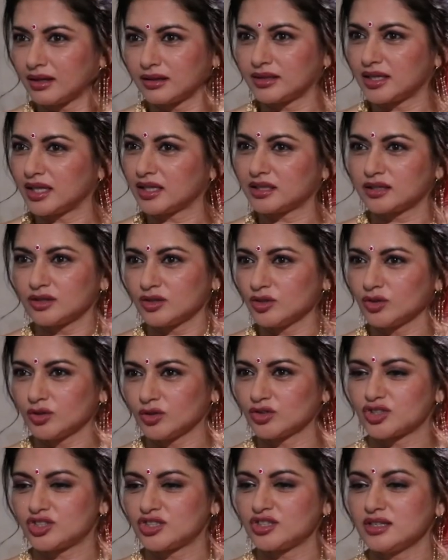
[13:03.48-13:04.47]
that,
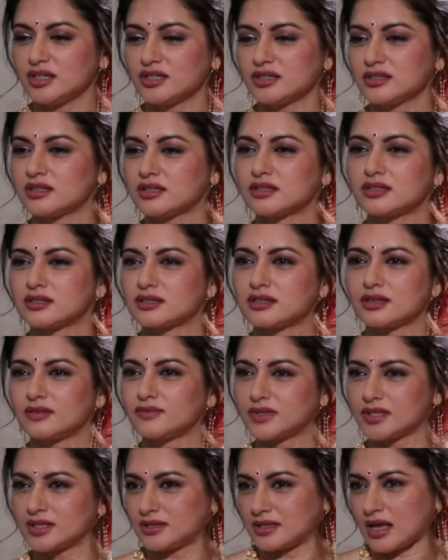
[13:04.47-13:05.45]
no, she doesn't
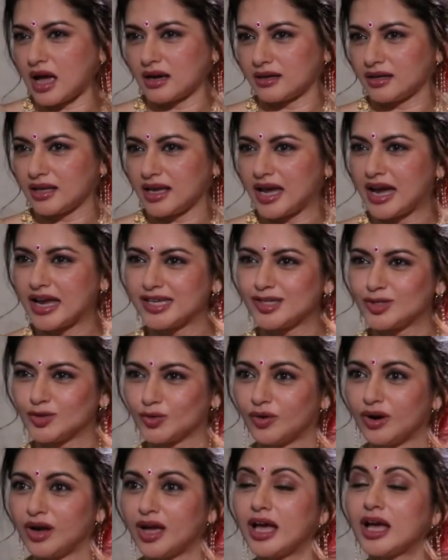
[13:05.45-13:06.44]
deserve this sari, I
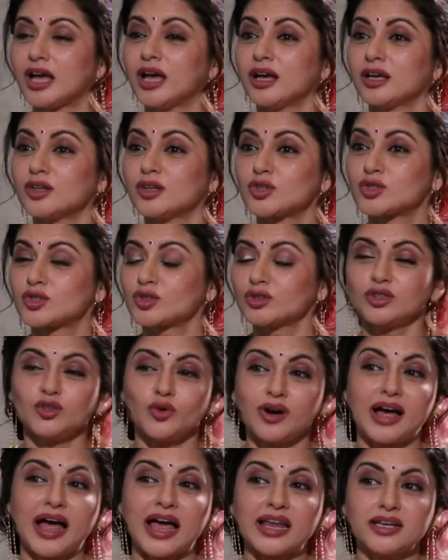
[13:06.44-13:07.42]
do. So you
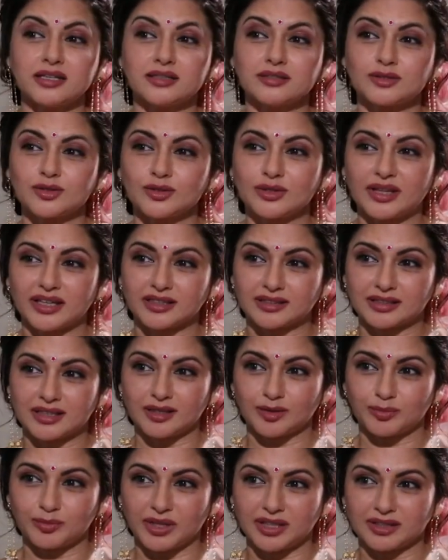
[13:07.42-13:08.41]
are adding to that
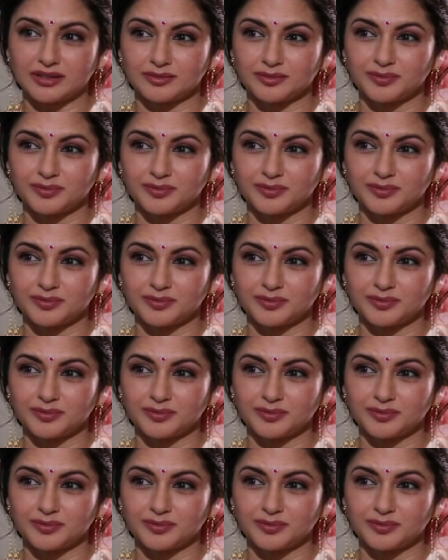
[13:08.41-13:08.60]
karma.